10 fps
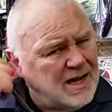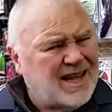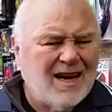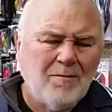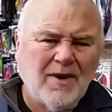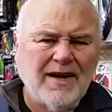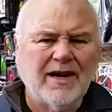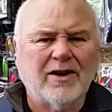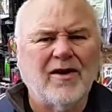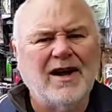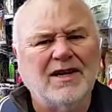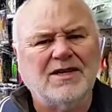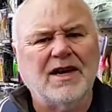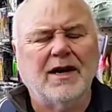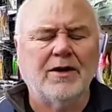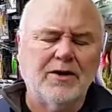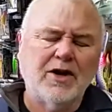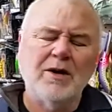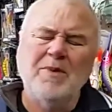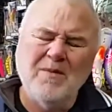getting plenty of crays. Now,
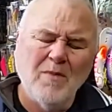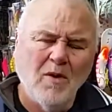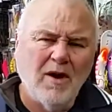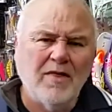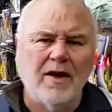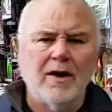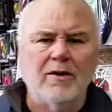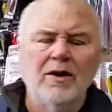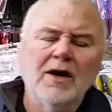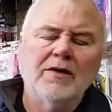keep in mind though,